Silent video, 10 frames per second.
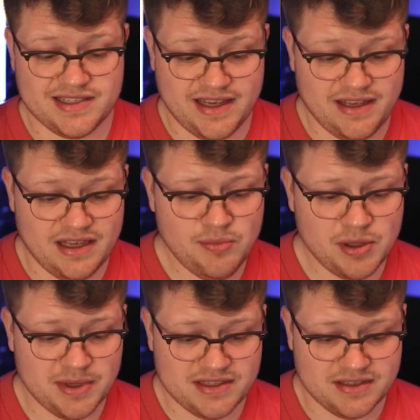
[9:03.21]
class A
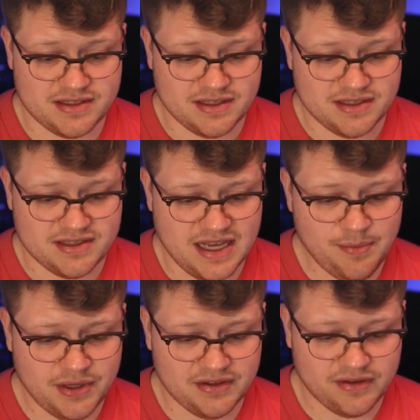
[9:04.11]
implements this
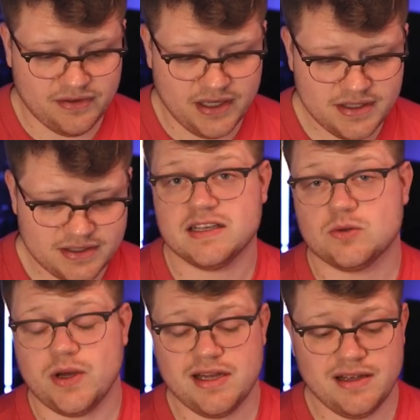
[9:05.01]
sample interface
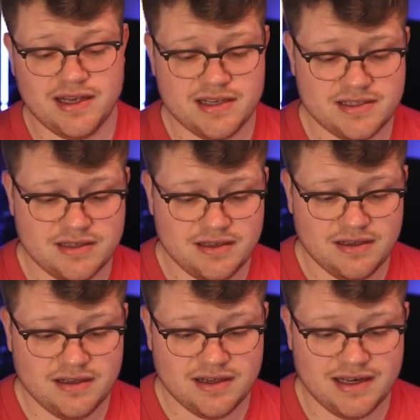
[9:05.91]
as well as
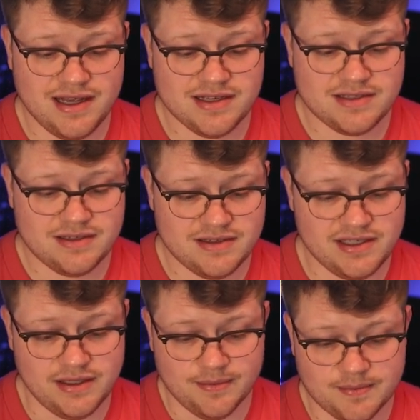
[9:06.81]
class
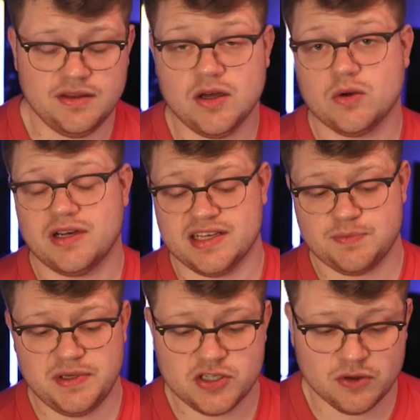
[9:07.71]
C. And now
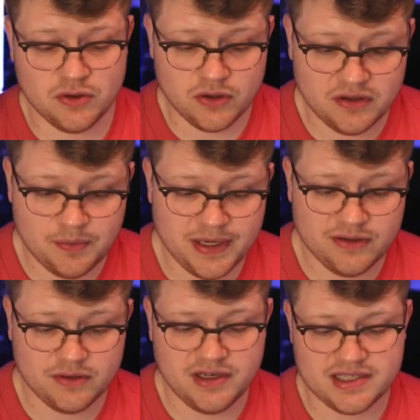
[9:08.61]
class B should no longer
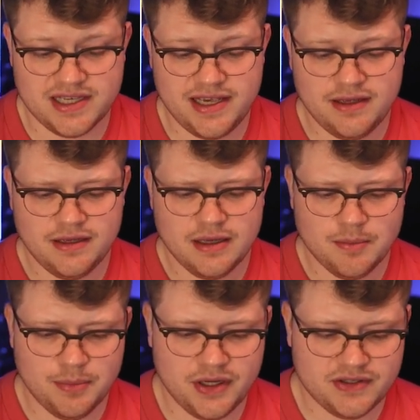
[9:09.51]
depend on class A,
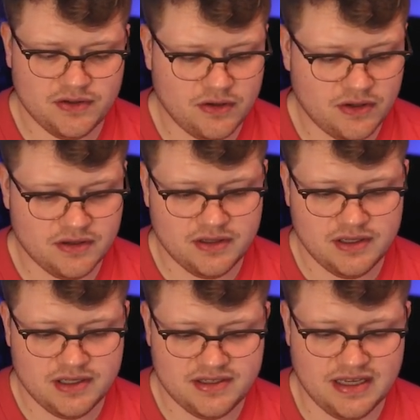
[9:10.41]
but on
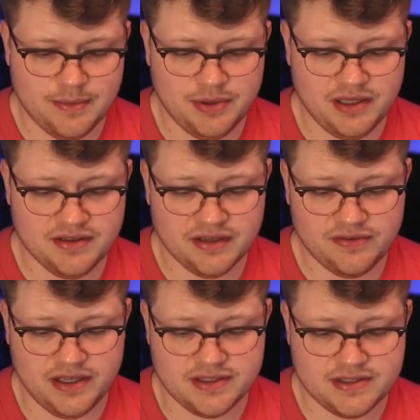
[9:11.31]
sample
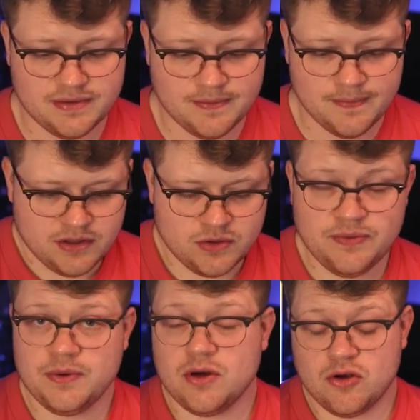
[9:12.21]
interface. So
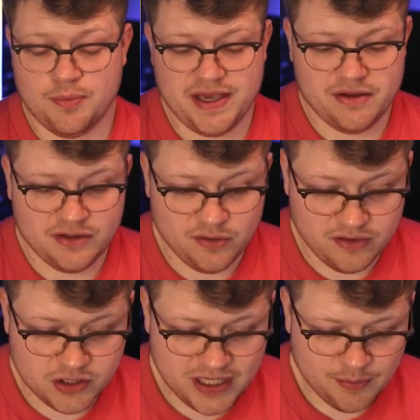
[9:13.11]
if we now go back here to
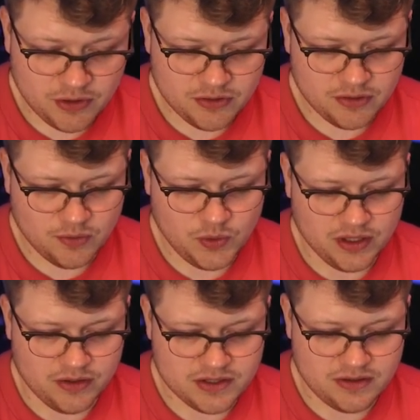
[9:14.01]
the shared module, we
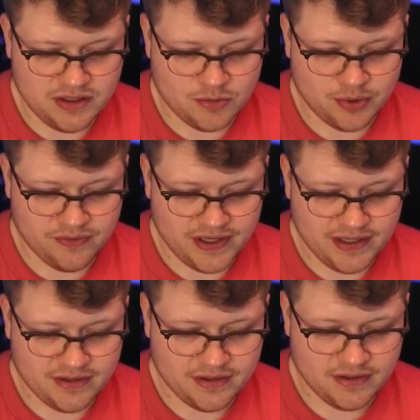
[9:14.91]
also need to provide